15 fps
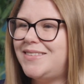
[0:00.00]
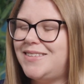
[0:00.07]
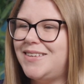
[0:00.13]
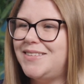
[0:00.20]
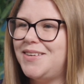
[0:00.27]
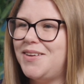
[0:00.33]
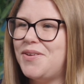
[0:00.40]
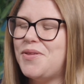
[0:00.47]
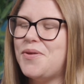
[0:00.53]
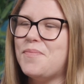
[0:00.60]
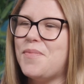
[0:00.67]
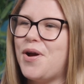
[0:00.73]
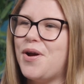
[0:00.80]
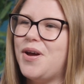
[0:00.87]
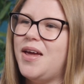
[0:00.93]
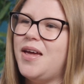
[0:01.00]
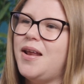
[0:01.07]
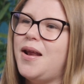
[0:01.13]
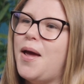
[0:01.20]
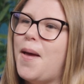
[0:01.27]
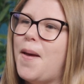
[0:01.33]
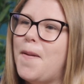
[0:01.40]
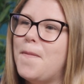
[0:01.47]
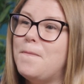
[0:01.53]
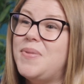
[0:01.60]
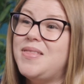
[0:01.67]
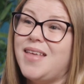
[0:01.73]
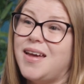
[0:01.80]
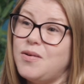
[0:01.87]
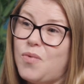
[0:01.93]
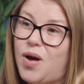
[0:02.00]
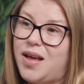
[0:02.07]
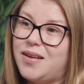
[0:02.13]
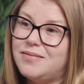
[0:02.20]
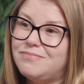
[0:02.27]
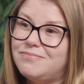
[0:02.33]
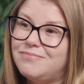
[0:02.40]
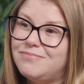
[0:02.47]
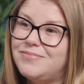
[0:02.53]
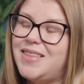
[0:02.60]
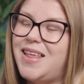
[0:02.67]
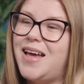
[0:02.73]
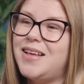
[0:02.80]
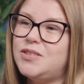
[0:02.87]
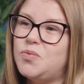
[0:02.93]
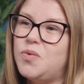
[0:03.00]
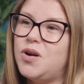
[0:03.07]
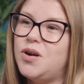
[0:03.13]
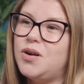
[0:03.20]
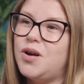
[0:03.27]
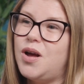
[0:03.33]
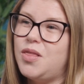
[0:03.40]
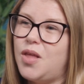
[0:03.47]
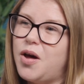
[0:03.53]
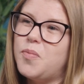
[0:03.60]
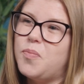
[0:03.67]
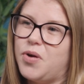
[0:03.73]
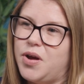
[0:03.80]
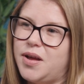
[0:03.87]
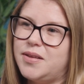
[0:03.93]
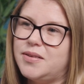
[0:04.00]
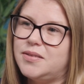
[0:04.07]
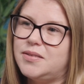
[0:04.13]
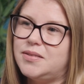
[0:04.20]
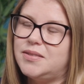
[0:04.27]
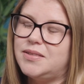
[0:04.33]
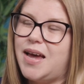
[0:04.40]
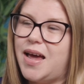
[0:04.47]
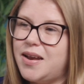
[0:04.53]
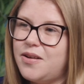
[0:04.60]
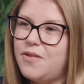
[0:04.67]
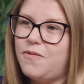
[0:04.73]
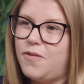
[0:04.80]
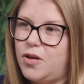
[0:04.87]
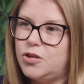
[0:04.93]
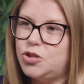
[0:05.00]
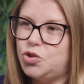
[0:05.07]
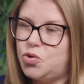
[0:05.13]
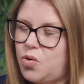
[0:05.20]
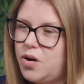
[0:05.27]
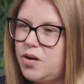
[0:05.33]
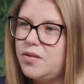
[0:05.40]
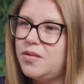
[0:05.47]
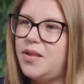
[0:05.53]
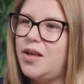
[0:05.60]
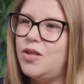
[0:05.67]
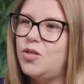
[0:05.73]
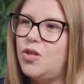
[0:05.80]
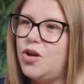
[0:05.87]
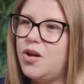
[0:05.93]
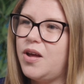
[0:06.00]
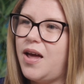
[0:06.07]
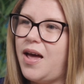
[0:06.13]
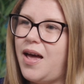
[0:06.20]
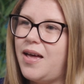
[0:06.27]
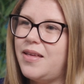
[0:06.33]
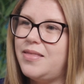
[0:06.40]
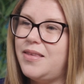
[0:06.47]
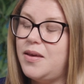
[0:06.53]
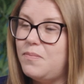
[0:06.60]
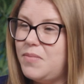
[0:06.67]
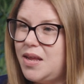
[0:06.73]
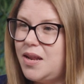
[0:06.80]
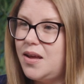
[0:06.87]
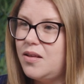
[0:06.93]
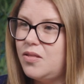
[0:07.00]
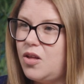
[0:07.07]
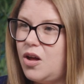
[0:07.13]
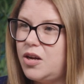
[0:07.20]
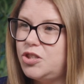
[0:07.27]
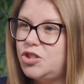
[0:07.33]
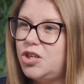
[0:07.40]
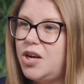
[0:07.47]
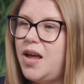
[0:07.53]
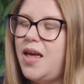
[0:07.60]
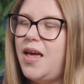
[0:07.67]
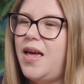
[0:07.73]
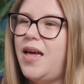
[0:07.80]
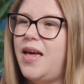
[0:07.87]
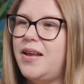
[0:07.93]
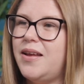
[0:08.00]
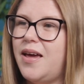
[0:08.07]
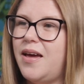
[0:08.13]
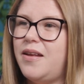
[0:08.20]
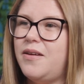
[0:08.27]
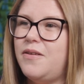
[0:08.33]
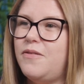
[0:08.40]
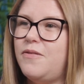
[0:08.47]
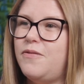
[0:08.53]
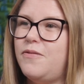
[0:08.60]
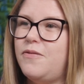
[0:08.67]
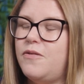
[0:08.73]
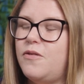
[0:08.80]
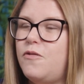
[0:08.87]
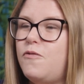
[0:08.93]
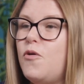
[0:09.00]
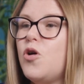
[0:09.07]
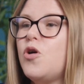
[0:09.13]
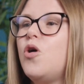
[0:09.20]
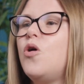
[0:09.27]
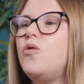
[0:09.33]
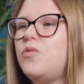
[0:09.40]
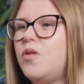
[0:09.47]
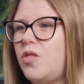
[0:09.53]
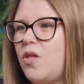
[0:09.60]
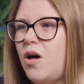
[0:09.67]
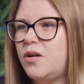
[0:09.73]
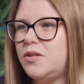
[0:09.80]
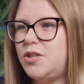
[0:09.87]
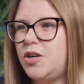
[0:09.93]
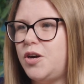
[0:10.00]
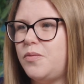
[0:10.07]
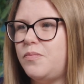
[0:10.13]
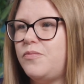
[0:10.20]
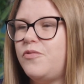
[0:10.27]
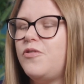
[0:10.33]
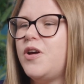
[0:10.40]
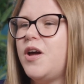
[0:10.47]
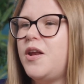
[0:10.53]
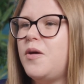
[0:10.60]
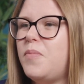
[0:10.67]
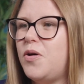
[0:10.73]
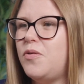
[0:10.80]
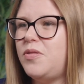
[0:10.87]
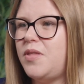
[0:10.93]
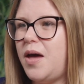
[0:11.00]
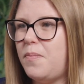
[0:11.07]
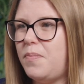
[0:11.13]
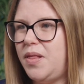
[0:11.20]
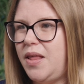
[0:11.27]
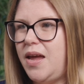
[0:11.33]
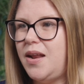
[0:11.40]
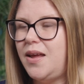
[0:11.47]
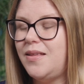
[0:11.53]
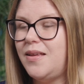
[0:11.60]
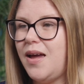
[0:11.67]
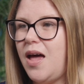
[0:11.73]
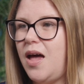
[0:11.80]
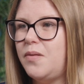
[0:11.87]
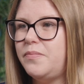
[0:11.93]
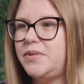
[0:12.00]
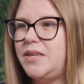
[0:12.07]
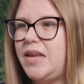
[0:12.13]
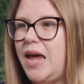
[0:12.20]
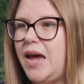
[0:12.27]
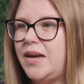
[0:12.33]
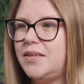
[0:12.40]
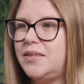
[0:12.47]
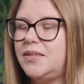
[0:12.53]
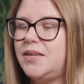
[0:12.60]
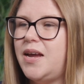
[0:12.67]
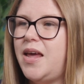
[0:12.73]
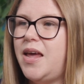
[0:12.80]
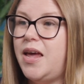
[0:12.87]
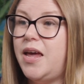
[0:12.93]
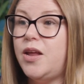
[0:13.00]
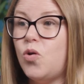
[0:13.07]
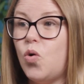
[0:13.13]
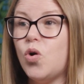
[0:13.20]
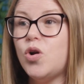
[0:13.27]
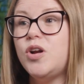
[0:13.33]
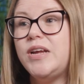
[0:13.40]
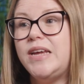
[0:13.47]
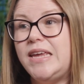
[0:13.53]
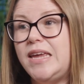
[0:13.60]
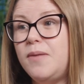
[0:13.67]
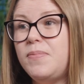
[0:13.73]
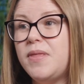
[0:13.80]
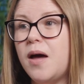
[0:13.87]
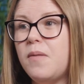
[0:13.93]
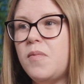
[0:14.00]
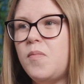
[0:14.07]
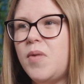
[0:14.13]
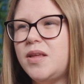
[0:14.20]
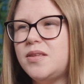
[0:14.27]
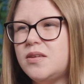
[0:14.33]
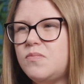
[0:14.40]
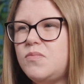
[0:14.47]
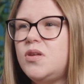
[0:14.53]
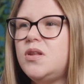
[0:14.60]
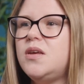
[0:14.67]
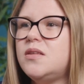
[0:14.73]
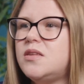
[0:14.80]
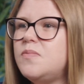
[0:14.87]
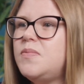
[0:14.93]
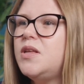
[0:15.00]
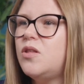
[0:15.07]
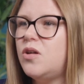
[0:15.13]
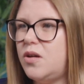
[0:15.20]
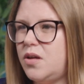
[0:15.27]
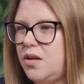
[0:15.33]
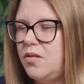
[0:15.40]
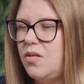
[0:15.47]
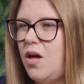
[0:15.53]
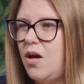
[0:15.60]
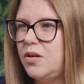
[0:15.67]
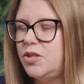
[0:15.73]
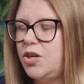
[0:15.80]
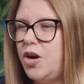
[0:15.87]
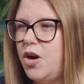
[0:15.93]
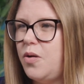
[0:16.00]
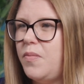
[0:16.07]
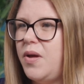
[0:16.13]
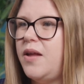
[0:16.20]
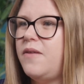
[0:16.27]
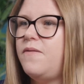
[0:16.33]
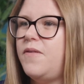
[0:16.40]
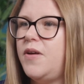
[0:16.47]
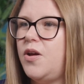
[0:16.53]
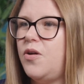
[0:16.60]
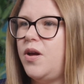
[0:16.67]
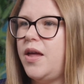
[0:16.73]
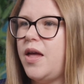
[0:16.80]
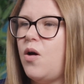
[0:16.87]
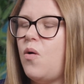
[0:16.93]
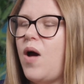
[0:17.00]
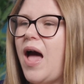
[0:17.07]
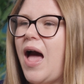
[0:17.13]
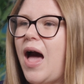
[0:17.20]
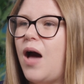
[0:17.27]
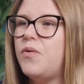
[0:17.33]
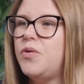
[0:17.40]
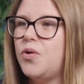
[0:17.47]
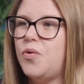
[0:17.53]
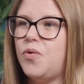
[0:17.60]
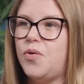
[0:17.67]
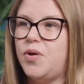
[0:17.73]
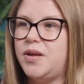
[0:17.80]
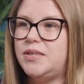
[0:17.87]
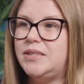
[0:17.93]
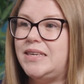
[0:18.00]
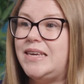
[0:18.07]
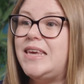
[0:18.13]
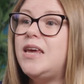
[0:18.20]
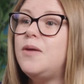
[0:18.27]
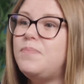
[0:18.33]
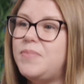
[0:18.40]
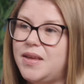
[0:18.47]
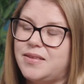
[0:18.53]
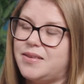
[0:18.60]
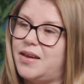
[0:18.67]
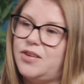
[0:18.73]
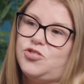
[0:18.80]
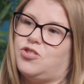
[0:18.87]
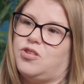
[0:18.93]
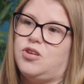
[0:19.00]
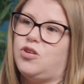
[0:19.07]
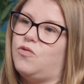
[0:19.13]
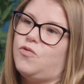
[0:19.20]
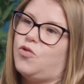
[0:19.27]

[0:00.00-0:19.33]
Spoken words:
sizzle in the market. But then what? That's where a lot of brands tend to fall short. They look at the immediate launch and kind of forego the long term, forget about that planning that comes next. In order to keep that momentum, you need to be looking long term and figuring out how you're going to keep the attention that you've